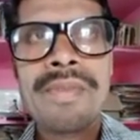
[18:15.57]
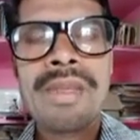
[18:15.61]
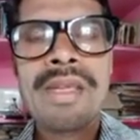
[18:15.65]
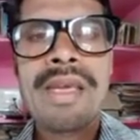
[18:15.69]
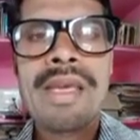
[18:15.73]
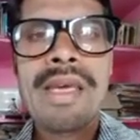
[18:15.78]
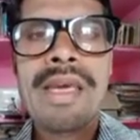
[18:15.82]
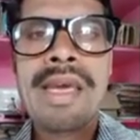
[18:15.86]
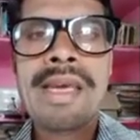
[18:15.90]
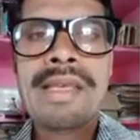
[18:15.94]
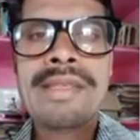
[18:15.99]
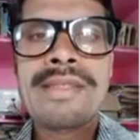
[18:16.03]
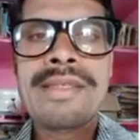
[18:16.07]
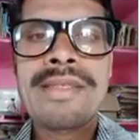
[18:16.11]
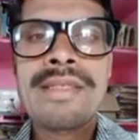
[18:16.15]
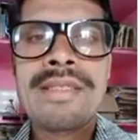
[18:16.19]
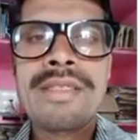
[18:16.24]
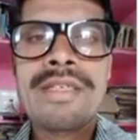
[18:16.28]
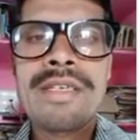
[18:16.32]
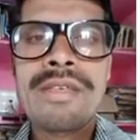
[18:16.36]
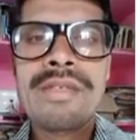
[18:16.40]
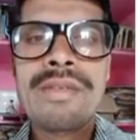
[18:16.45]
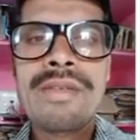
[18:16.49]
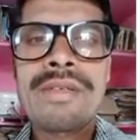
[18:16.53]
x
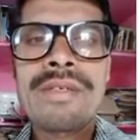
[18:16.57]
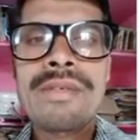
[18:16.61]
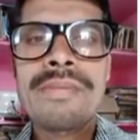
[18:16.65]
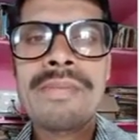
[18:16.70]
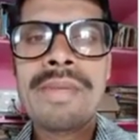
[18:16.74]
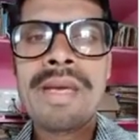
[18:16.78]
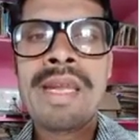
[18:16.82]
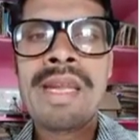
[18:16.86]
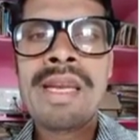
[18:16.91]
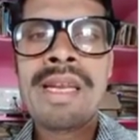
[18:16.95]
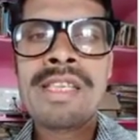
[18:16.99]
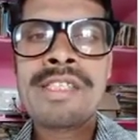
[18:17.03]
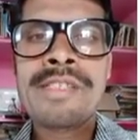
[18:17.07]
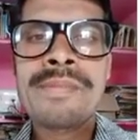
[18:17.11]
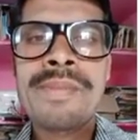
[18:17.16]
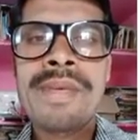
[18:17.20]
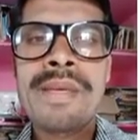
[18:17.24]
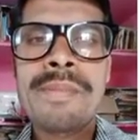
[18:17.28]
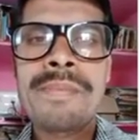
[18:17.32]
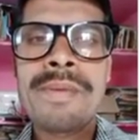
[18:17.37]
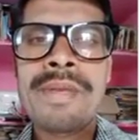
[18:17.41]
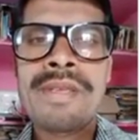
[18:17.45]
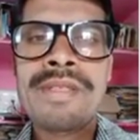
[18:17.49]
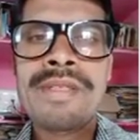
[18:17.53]
is equal to minus
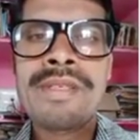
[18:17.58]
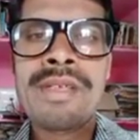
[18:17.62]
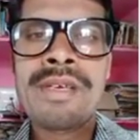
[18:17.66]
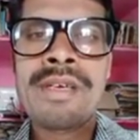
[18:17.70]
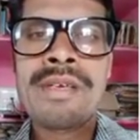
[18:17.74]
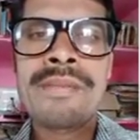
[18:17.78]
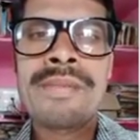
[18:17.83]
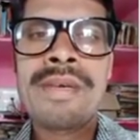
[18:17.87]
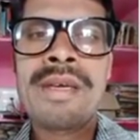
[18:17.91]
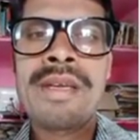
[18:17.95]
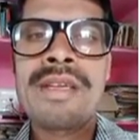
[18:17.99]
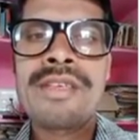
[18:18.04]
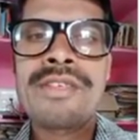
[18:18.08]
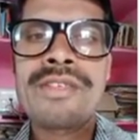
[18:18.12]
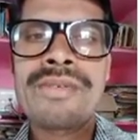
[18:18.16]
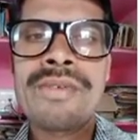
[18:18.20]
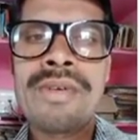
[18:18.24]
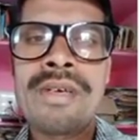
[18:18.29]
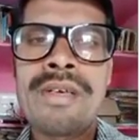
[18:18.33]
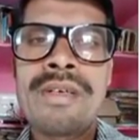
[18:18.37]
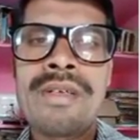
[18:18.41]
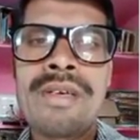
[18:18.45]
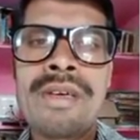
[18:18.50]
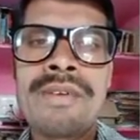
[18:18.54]
b plus or minus
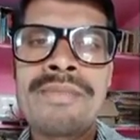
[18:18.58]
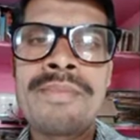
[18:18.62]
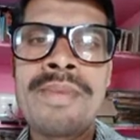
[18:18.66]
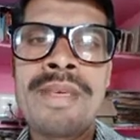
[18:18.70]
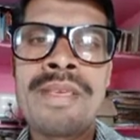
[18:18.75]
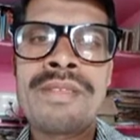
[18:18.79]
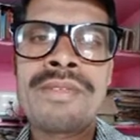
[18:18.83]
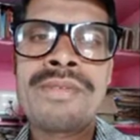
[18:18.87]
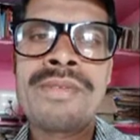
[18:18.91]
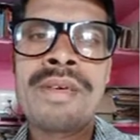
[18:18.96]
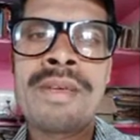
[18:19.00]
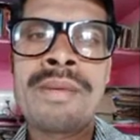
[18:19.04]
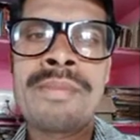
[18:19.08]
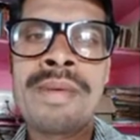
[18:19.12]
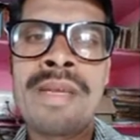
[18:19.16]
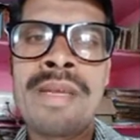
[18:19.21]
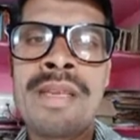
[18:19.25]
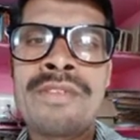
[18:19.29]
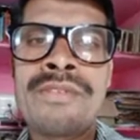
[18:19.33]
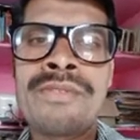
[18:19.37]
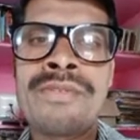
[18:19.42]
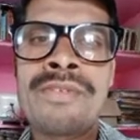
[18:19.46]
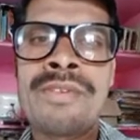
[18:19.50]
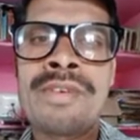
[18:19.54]
square root of b square
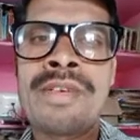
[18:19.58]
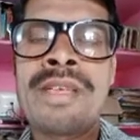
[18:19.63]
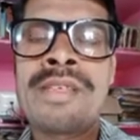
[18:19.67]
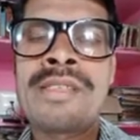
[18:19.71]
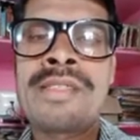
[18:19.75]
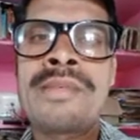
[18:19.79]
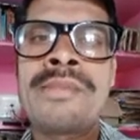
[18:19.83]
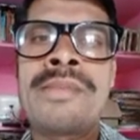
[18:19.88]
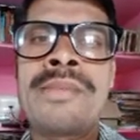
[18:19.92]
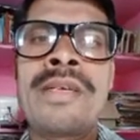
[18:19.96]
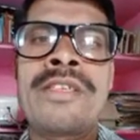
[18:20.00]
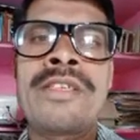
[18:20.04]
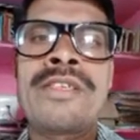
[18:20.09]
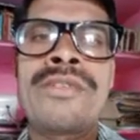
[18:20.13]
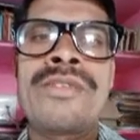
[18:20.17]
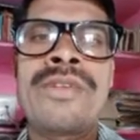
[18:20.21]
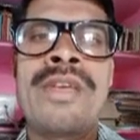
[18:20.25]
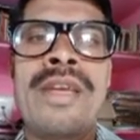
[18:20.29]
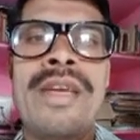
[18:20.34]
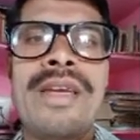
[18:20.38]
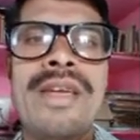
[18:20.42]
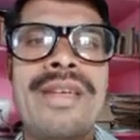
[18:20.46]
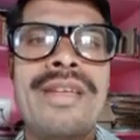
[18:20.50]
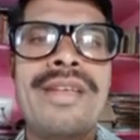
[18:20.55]
minus 4ac by
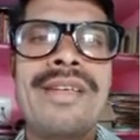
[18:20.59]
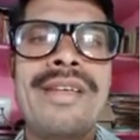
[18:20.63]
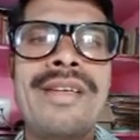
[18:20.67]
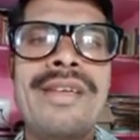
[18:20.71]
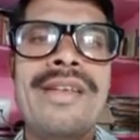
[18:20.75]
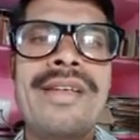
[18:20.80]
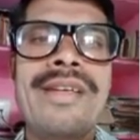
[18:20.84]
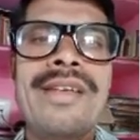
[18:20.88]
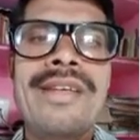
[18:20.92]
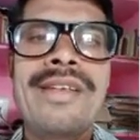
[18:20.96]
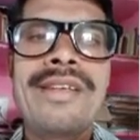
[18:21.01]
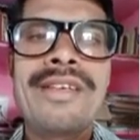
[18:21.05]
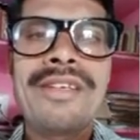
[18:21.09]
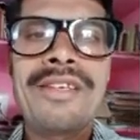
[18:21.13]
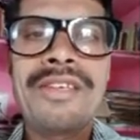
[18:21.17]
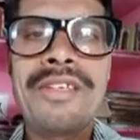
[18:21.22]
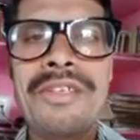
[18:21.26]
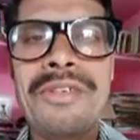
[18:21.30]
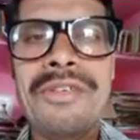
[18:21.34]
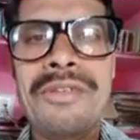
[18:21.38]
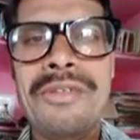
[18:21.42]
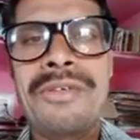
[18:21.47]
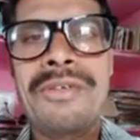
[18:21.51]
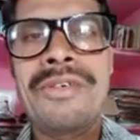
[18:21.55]
2a.
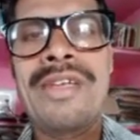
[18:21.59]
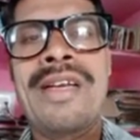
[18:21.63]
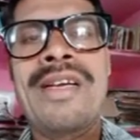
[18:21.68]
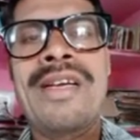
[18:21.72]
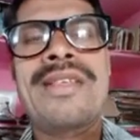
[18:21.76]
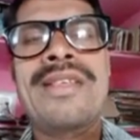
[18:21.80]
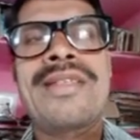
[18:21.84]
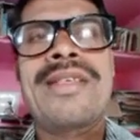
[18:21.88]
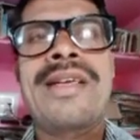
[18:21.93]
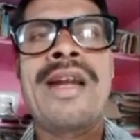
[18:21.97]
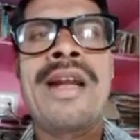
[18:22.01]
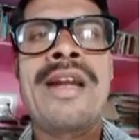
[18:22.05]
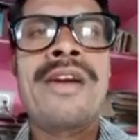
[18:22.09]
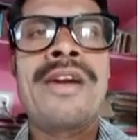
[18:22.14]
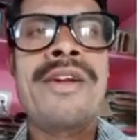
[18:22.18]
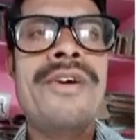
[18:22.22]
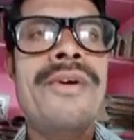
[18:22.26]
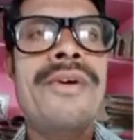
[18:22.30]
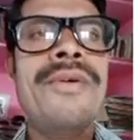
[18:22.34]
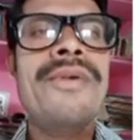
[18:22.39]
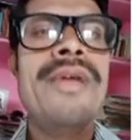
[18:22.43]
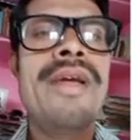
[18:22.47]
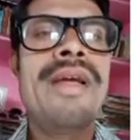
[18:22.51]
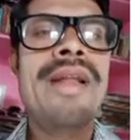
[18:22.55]
You don't understand,
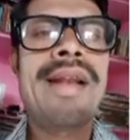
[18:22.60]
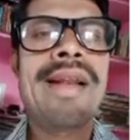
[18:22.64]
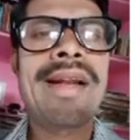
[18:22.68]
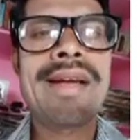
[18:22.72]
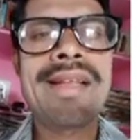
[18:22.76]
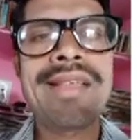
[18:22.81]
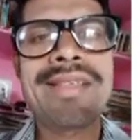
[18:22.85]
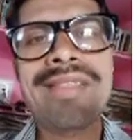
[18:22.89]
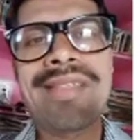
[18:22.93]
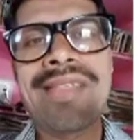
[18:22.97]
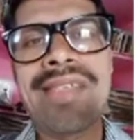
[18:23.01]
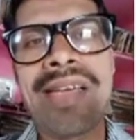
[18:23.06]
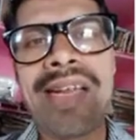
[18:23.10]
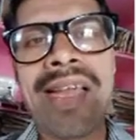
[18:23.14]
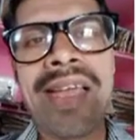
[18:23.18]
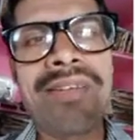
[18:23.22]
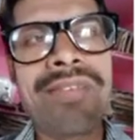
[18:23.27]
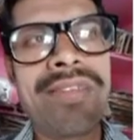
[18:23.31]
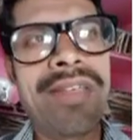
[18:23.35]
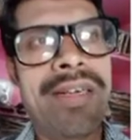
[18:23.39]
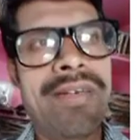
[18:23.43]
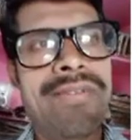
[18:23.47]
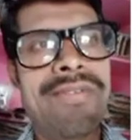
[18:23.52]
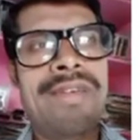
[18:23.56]
no? Let us
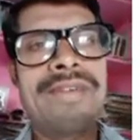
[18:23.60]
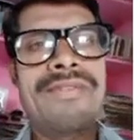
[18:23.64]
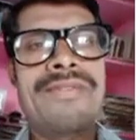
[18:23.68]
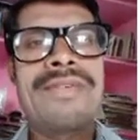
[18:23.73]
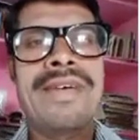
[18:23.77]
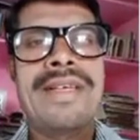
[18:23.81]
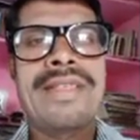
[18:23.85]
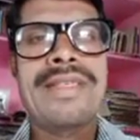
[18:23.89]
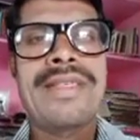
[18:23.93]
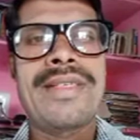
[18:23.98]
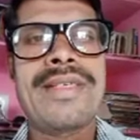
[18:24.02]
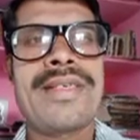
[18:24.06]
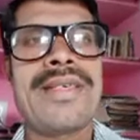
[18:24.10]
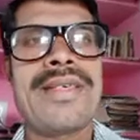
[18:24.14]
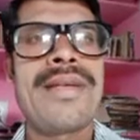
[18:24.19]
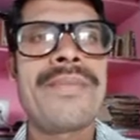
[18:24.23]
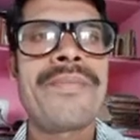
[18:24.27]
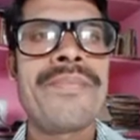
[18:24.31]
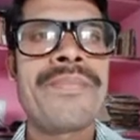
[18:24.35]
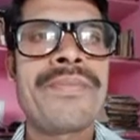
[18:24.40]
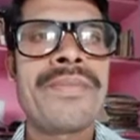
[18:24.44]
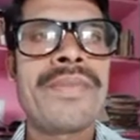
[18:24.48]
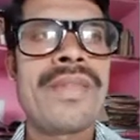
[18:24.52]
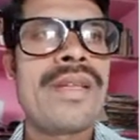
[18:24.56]
derive that one first.
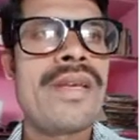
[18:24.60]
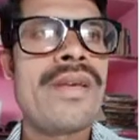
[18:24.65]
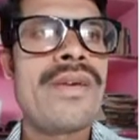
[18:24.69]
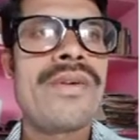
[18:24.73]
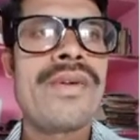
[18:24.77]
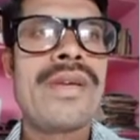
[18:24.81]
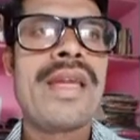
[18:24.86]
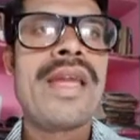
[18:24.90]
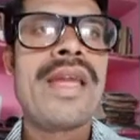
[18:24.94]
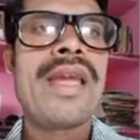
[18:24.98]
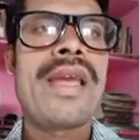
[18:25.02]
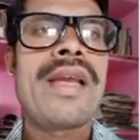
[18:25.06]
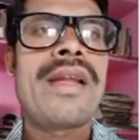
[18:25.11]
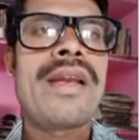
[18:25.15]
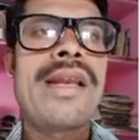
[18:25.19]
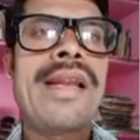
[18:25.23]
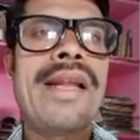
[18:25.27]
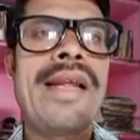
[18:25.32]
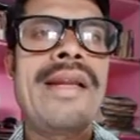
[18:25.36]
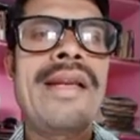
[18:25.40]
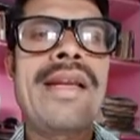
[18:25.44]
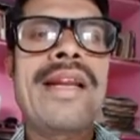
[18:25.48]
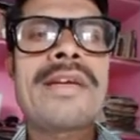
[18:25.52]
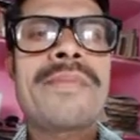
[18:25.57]
Okay,
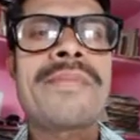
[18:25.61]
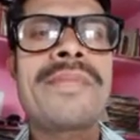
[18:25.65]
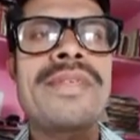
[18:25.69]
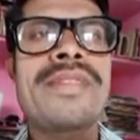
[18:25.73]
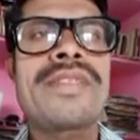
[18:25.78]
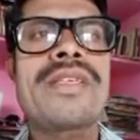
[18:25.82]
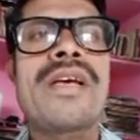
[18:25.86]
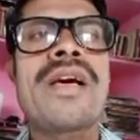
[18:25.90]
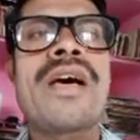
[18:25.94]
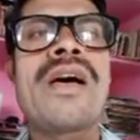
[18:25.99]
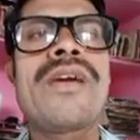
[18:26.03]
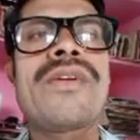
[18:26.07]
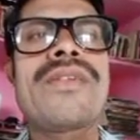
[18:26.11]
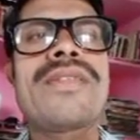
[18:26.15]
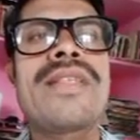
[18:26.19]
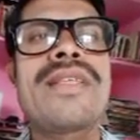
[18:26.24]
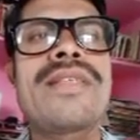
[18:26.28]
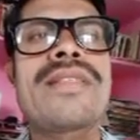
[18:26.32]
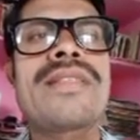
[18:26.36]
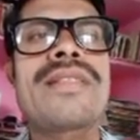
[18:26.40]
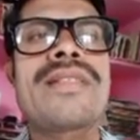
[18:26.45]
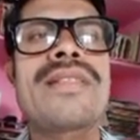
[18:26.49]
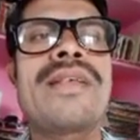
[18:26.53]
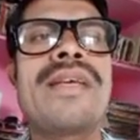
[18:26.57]
let me solve
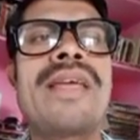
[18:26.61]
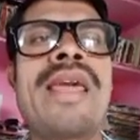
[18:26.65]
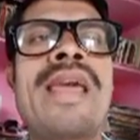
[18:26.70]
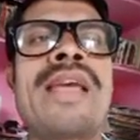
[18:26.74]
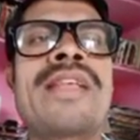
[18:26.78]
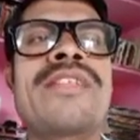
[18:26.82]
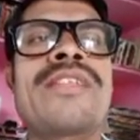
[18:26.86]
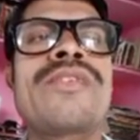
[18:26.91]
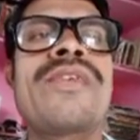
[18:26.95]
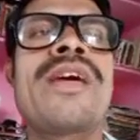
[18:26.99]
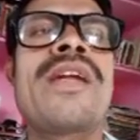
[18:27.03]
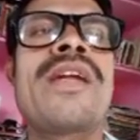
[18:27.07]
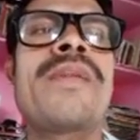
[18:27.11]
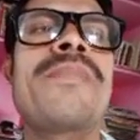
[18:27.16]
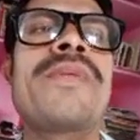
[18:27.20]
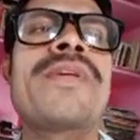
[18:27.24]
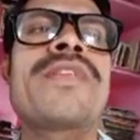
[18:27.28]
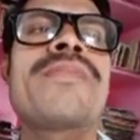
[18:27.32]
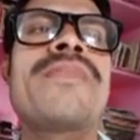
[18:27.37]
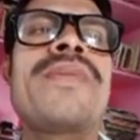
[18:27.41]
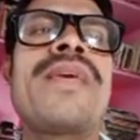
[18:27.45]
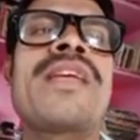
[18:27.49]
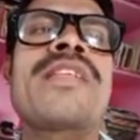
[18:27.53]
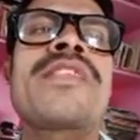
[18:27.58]
this ax square
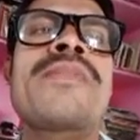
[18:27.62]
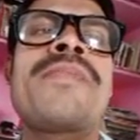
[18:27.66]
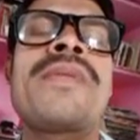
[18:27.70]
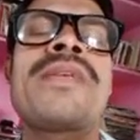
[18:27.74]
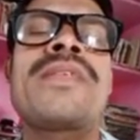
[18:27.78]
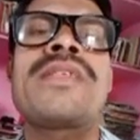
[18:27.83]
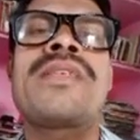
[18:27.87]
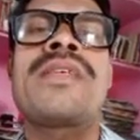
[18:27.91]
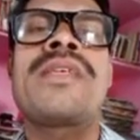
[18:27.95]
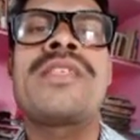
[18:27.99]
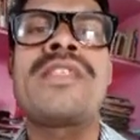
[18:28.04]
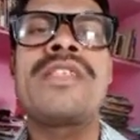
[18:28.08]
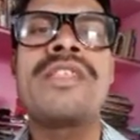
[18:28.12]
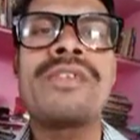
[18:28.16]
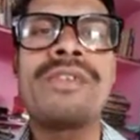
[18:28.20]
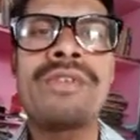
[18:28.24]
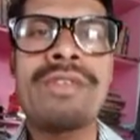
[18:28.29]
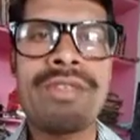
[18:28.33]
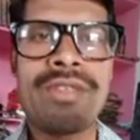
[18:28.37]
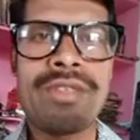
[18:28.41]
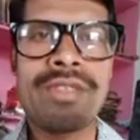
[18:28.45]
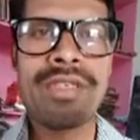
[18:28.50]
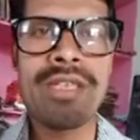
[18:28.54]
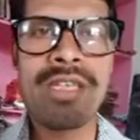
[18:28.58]
plus bx plus c is equal
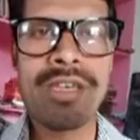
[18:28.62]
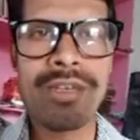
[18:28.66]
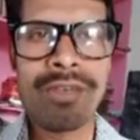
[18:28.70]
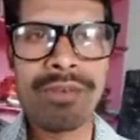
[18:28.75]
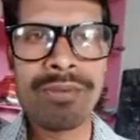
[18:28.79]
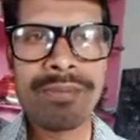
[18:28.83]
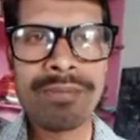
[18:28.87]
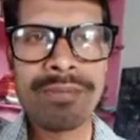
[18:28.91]
to 0